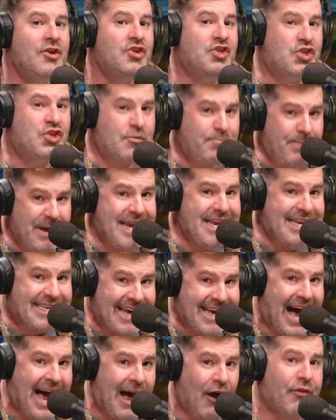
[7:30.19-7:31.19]

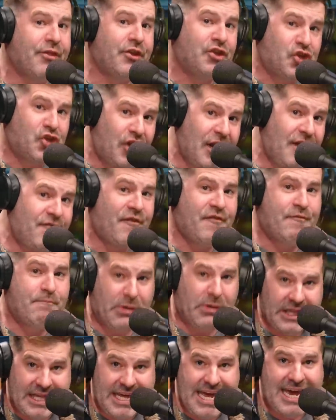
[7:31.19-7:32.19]
speed dial the chief
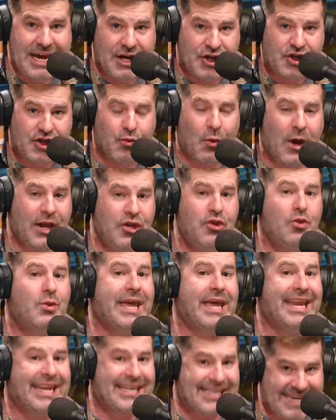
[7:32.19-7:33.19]
of police when you
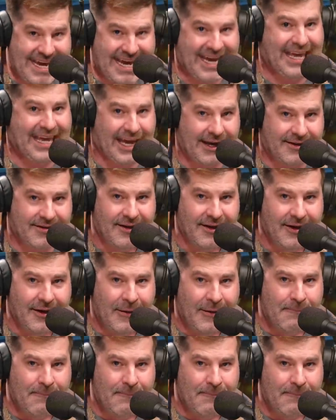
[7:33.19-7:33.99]
get a ticket.